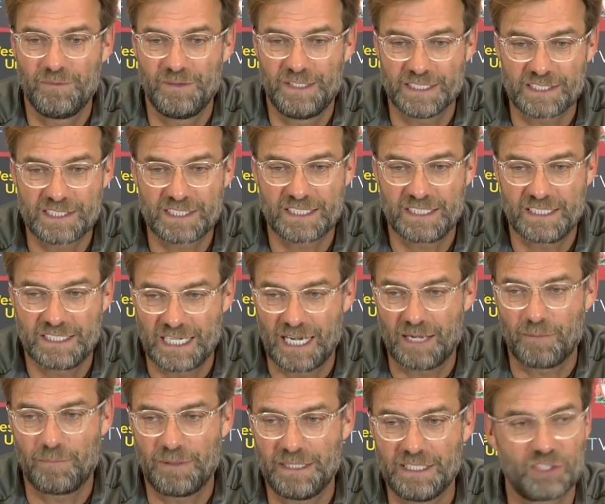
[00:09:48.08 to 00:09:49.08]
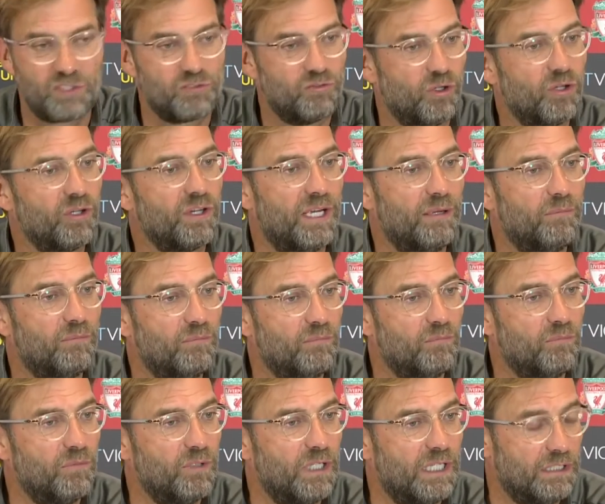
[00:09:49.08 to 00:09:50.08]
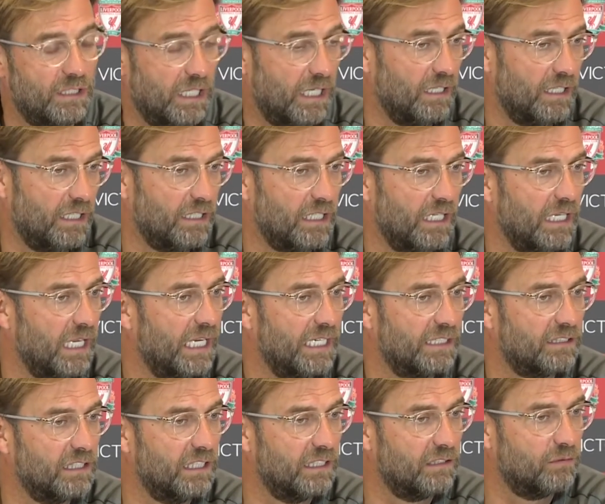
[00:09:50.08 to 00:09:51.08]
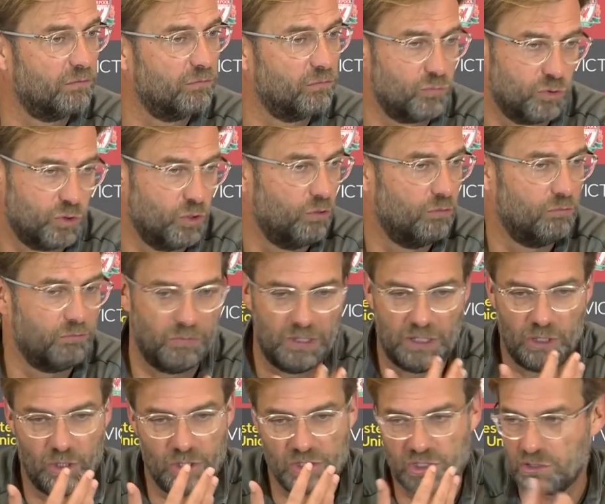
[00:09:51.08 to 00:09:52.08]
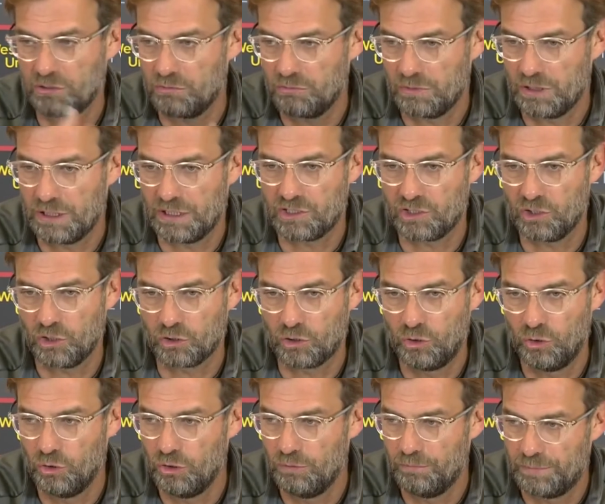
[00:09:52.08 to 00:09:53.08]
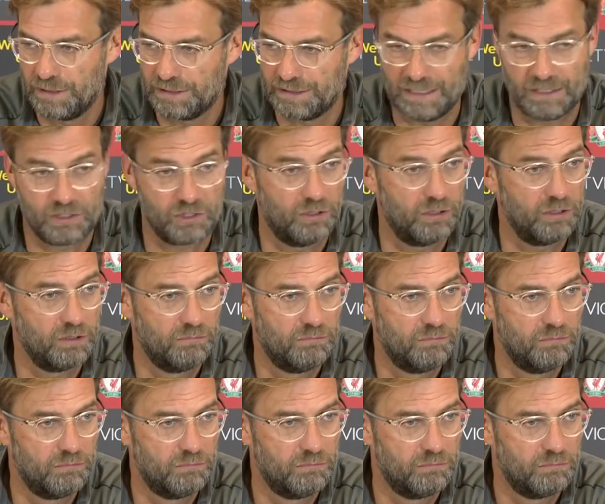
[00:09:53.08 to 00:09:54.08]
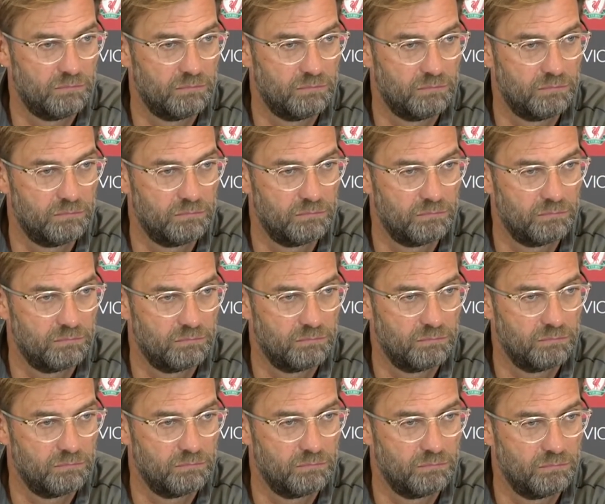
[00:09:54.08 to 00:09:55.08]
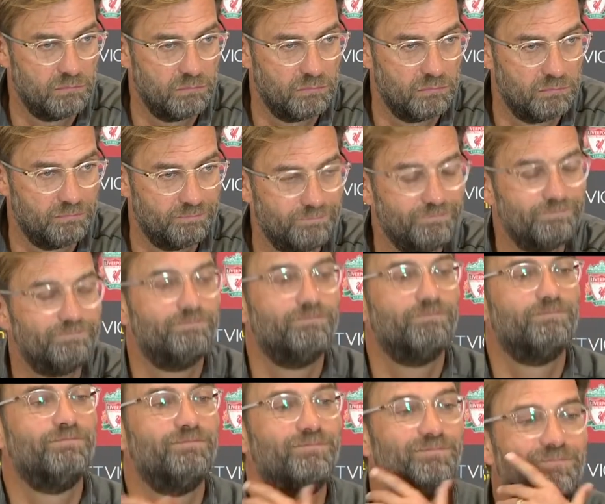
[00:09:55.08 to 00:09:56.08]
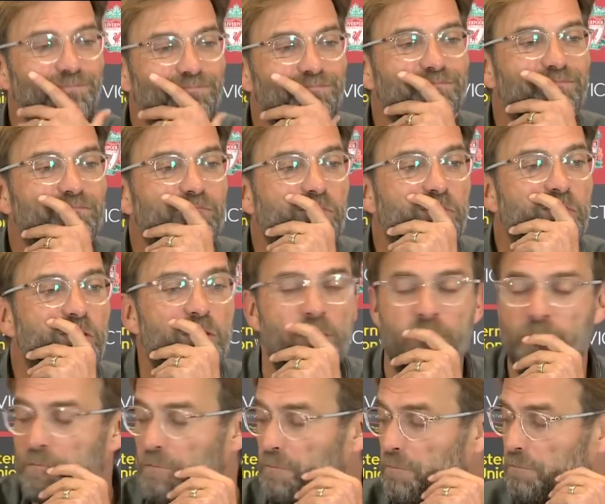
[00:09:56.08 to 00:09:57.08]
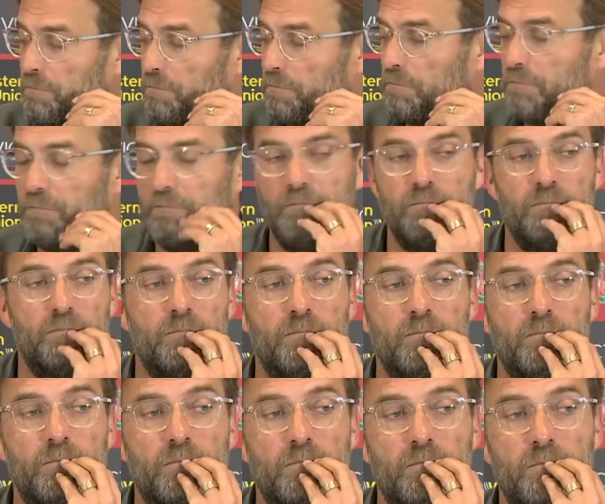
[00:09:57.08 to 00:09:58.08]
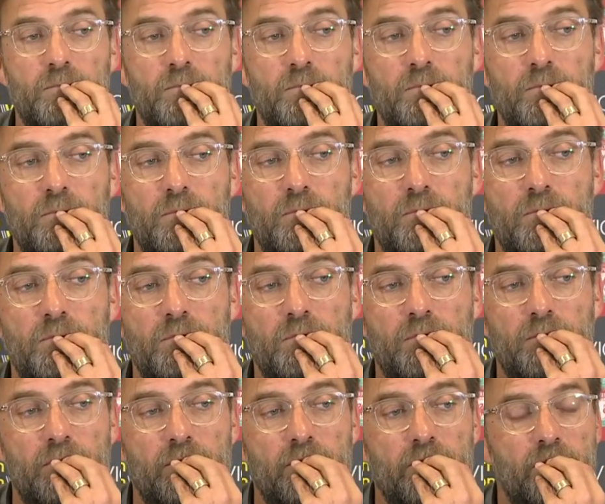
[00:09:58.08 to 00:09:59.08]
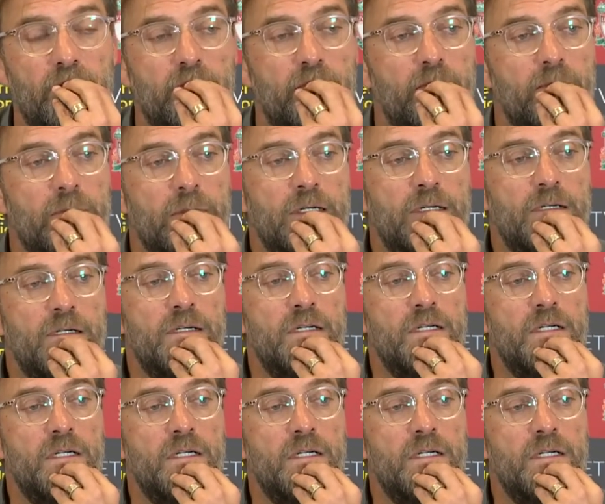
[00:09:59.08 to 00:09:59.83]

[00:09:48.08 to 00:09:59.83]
this cup is for them, and I, and I like that. So we lost. That's not cool, but that's all. So with the changes that I guess you're going to make and Chelsea are going to make as well. Are you expecting